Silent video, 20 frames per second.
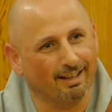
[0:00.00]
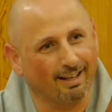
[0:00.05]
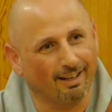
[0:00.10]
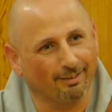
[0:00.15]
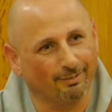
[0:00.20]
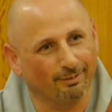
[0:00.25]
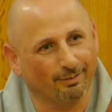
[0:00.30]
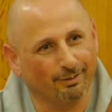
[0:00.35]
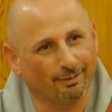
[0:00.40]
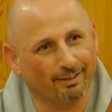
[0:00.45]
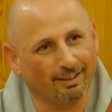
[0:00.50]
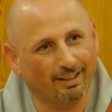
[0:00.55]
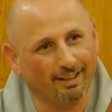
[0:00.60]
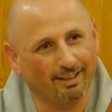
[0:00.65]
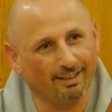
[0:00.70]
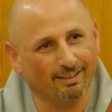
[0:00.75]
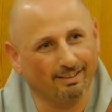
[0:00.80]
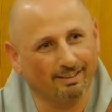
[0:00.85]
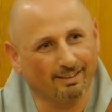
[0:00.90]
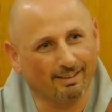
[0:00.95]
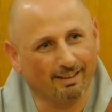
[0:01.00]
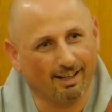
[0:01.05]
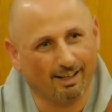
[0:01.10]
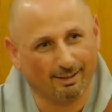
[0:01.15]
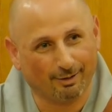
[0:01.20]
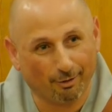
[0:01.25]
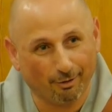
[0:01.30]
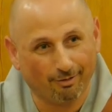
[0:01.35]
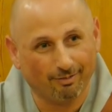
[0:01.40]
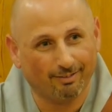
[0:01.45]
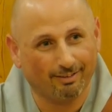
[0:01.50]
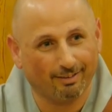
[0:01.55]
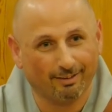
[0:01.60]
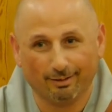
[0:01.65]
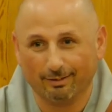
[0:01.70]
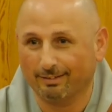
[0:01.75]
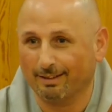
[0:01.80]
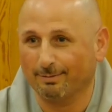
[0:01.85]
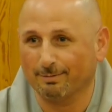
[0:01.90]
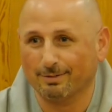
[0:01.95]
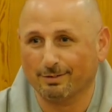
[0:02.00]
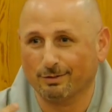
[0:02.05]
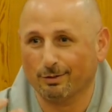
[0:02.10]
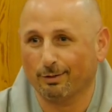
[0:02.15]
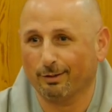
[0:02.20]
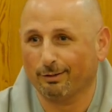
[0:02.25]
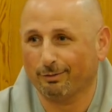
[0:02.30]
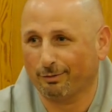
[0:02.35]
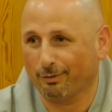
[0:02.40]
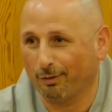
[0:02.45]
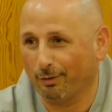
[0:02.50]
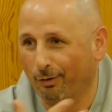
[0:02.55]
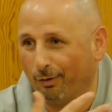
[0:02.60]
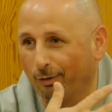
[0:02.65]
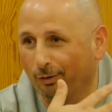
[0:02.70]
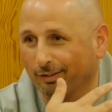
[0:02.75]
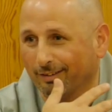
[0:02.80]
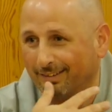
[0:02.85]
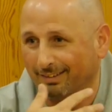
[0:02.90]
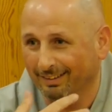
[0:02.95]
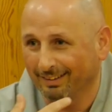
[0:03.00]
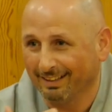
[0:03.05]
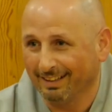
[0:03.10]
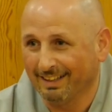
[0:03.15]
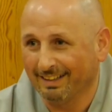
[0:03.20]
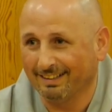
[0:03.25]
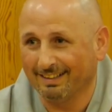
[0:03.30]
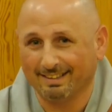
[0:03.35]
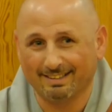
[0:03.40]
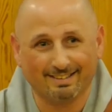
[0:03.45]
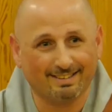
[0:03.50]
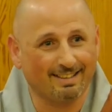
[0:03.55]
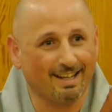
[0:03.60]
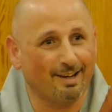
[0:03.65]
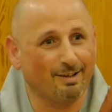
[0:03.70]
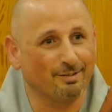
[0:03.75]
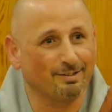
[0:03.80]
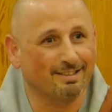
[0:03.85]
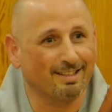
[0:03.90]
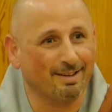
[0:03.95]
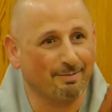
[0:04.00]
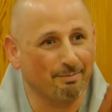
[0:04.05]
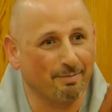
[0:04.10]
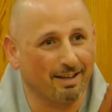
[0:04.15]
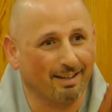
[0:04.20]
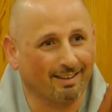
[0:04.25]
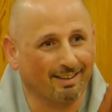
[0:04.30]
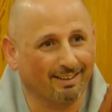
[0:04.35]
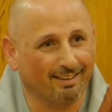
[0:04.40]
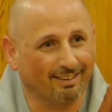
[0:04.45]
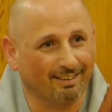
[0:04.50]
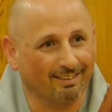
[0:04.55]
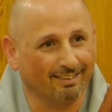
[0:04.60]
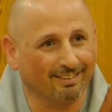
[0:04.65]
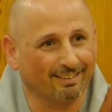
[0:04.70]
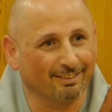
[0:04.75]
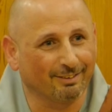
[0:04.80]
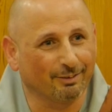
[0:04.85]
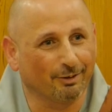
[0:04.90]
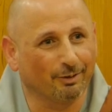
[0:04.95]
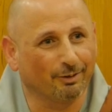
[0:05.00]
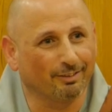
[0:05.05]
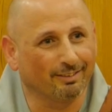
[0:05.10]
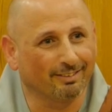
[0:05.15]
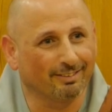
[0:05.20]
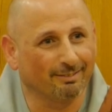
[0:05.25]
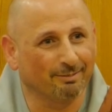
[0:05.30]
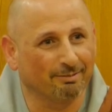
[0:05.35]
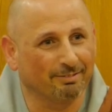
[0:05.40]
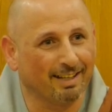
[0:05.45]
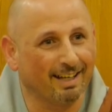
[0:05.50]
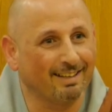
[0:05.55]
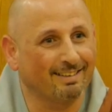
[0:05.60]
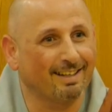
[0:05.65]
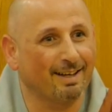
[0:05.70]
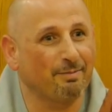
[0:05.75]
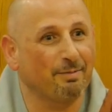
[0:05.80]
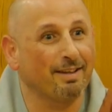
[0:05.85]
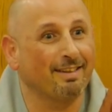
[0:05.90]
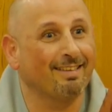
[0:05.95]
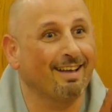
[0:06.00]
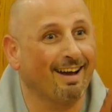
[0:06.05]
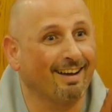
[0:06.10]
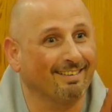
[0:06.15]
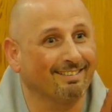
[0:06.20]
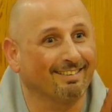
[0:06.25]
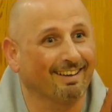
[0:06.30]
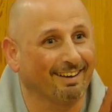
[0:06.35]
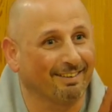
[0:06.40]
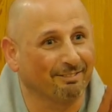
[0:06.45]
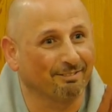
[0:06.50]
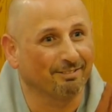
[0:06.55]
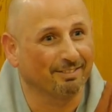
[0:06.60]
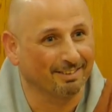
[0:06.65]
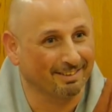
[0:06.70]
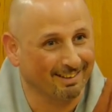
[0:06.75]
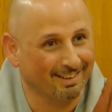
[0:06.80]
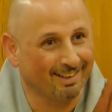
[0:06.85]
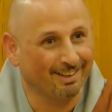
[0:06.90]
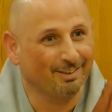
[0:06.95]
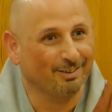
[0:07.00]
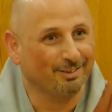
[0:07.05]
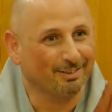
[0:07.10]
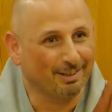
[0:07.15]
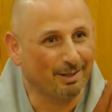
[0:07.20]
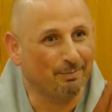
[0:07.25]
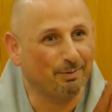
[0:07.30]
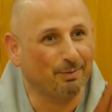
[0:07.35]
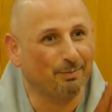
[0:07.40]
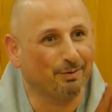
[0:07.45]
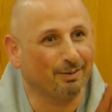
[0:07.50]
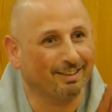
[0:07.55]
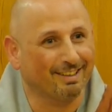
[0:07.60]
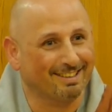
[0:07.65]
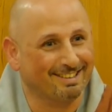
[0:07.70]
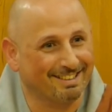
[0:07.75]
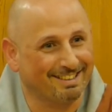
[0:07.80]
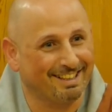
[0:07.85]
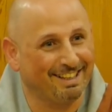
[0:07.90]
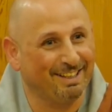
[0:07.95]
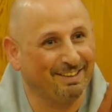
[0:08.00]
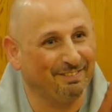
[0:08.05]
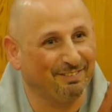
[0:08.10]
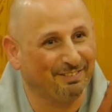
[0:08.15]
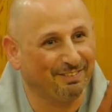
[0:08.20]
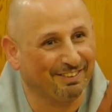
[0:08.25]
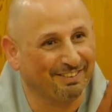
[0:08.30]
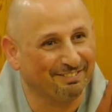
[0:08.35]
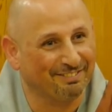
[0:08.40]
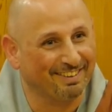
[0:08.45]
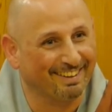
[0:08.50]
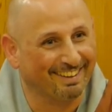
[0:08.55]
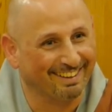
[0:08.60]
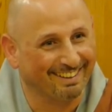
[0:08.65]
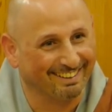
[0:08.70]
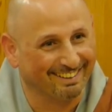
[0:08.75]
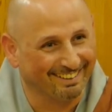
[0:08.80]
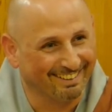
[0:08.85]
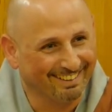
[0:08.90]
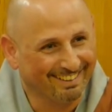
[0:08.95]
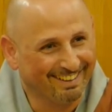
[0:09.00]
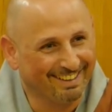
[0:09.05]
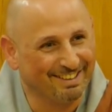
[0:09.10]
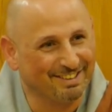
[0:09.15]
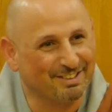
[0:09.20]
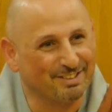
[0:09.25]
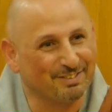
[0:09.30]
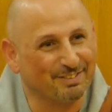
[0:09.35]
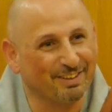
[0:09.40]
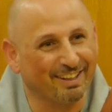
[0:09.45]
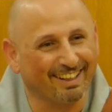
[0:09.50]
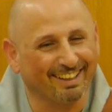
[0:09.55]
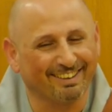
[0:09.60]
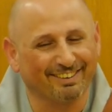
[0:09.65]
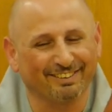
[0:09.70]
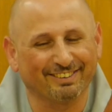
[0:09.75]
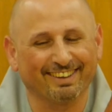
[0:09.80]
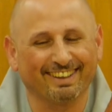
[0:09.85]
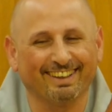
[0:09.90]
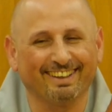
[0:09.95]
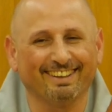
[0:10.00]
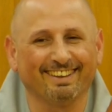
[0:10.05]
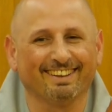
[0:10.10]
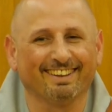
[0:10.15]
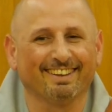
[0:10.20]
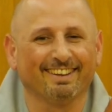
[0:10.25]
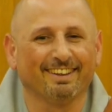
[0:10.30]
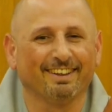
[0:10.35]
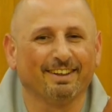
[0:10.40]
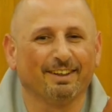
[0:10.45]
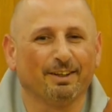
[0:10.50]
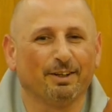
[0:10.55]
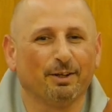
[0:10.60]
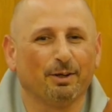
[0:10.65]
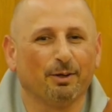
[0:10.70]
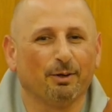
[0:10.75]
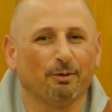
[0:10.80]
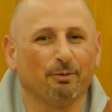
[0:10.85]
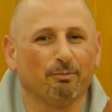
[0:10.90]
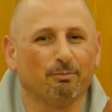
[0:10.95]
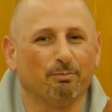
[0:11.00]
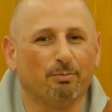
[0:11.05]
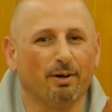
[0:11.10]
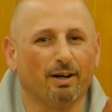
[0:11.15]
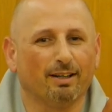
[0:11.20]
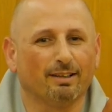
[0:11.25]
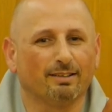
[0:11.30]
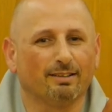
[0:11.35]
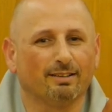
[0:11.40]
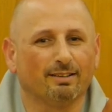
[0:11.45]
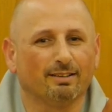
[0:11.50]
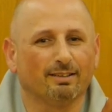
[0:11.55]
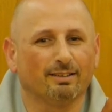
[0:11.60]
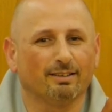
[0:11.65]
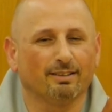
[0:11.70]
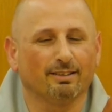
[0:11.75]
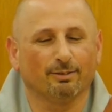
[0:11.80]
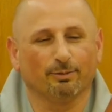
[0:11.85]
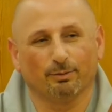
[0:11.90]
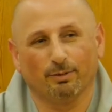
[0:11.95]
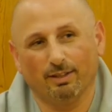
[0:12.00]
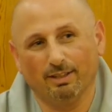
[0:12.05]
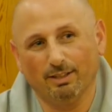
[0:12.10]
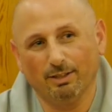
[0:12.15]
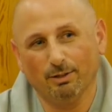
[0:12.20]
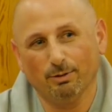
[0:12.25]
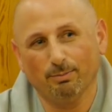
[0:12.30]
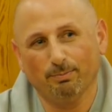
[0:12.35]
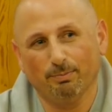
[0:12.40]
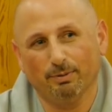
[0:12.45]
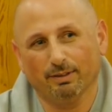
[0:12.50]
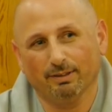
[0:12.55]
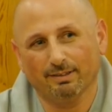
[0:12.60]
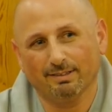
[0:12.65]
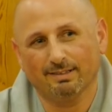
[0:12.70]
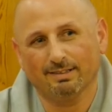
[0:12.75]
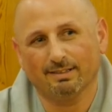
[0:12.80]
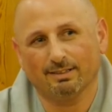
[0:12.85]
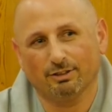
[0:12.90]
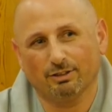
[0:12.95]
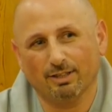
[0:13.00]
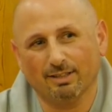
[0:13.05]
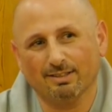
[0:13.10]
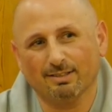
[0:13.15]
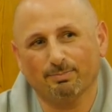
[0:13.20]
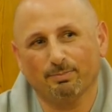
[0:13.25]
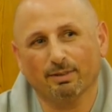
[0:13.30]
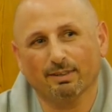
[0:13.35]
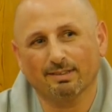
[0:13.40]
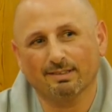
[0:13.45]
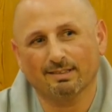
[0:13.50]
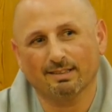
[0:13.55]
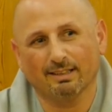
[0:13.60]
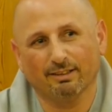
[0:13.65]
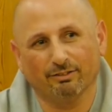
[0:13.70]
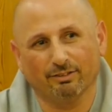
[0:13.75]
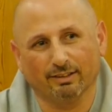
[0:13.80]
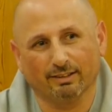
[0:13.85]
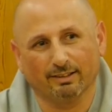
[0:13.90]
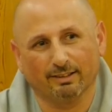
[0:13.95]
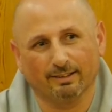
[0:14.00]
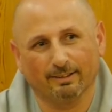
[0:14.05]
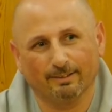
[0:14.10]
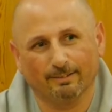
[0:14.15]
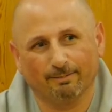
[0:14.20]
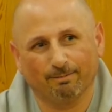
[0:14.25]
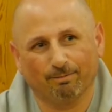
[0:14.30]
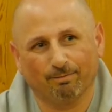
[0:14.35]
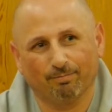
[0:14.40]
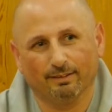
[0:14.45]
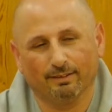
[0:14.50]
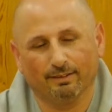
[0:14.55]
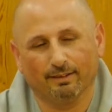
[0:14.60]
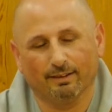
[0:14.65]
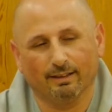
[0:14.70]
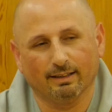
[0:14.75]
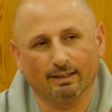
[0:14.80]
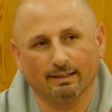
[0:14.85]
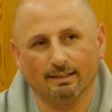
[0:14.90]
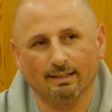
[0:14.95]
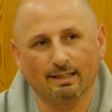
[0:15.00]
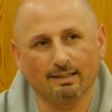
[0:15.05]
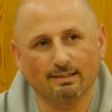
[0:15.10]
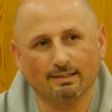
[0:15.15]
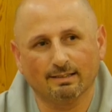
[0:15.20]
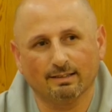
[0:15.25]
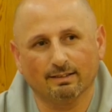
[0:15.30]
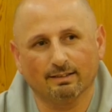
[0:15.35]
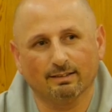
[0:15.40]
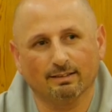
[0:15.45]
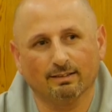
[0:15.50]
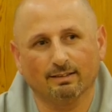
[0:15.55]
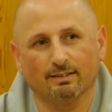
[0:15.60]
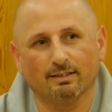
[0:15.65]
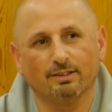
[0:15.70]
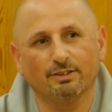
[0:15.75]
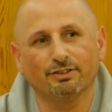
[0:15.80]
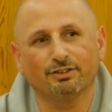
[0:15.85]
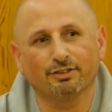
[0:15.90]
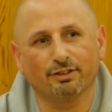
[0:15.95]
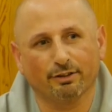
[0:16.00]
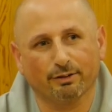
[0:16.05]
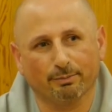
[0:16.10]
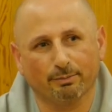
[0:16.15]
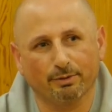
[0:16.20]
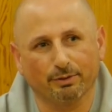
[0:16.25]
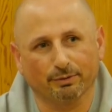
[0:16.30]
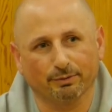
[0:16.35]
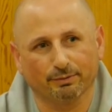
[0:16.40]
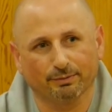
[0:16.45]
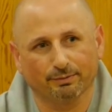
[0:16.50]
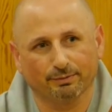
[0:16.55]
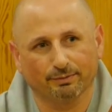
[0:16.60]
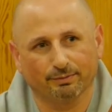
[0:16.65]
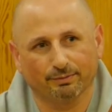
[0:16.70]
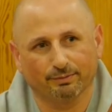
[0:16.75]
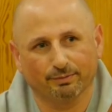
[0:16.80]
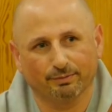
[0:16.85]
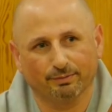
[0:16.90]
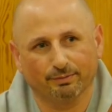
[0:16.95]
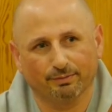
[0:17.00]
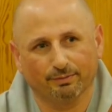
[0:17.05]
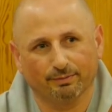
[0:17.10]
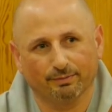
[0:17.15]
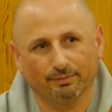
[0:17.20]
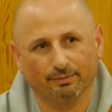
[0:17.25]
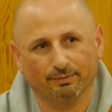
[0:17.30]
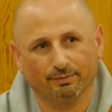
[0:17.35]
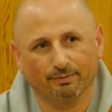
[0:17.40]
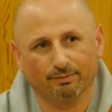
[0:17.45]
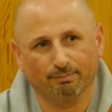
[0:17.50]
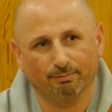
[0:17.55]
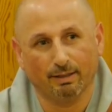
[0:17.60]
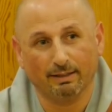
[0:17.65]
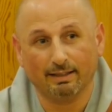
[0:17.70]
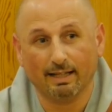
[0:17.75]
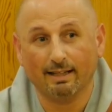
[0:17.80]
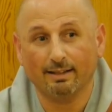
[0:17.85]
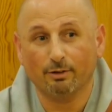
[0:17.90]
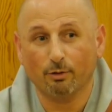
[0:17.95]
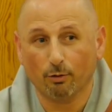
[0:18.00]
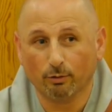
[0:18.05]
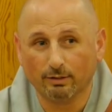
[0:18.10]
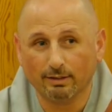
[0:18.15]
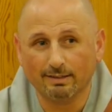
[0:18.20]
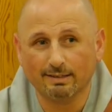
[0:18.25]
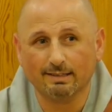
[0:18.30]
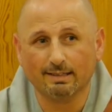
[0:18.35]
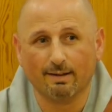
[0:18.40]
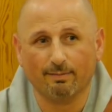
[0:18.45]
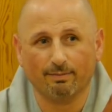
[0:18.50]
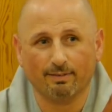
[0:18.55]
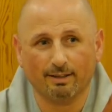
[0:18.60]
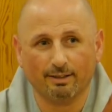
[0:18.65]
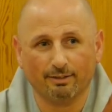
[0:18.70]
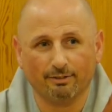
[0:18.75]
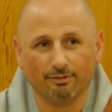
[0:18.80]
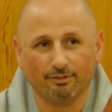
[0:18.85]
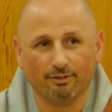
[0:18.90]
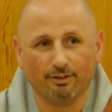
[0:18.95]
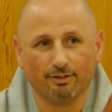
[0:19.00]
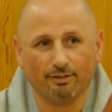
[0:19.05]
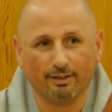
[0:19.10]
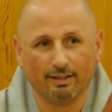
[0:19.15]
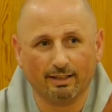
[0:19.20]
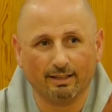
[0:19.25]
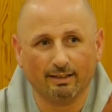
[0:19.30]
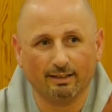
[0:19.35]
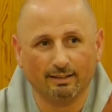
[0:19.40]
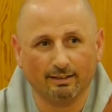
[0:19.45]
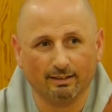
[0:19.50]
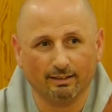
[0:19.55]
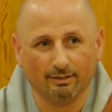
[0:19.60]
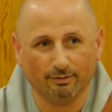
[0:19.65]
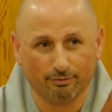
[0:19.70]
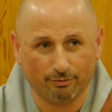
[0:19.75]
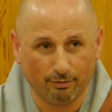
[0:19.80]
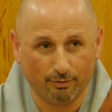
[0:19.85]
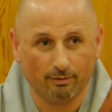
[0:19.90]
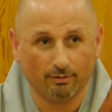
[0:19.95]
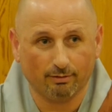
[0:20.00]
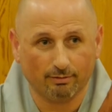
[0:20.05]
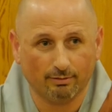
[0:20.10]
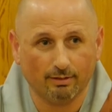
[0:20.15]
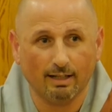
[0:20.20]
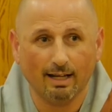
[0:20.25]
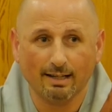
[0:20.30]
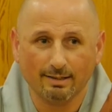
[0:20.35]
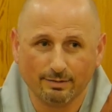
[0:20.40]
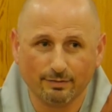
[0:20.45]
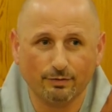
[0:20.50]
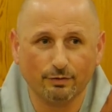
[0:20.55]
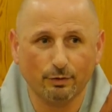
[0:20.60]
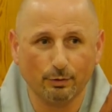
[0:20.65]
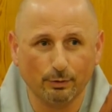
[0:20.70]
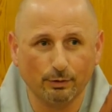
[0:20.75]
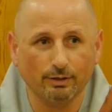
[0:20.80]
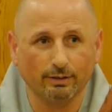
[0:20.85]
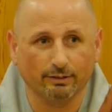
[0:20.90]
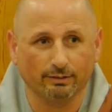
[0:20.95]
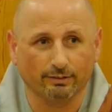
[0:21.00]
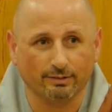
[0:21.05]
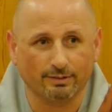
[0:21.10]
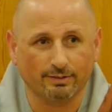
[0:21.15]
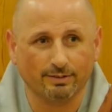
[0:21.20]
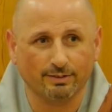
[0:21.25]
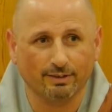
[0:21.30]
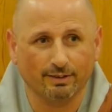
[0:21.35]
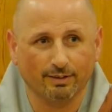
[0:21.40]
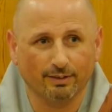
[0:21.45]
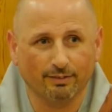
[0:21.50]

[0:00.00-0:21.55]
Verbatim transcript: now, okay? I cough a lot. I'm sorry for all the sounds I make here, you know, um, daytime and nighttime. The people that sleep with me here as well, okay? But when you just perceive it, it doesn't disturb you. But I noticed something very clearly for the last few years